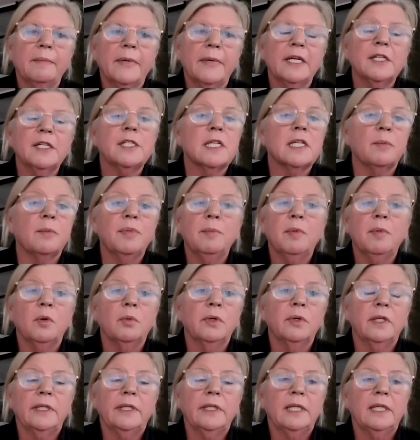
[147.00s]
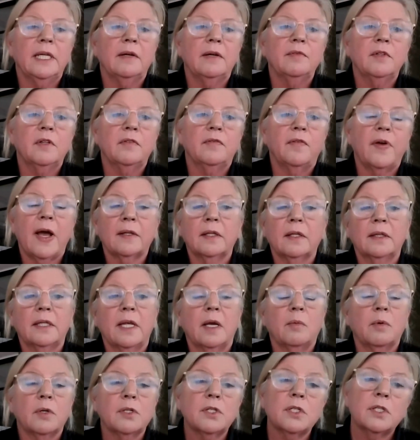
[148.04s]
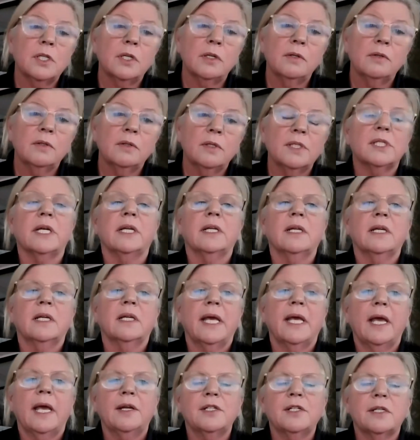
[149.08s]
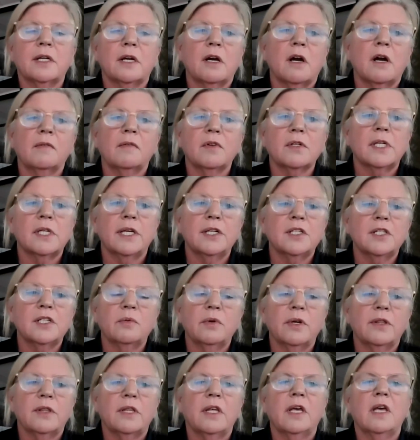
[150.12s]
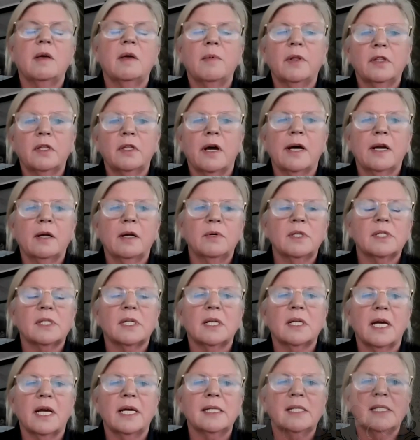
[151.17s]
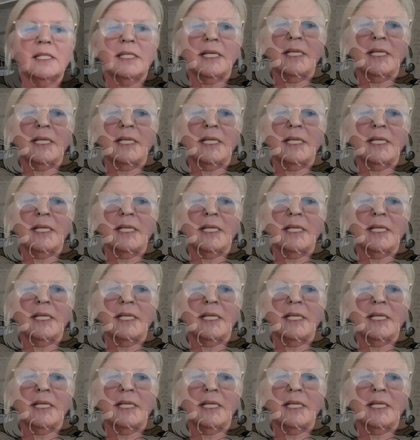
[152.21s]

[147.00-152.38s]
And some people really loved the fact that they were students and engaged in conversation with them and thought it was a nice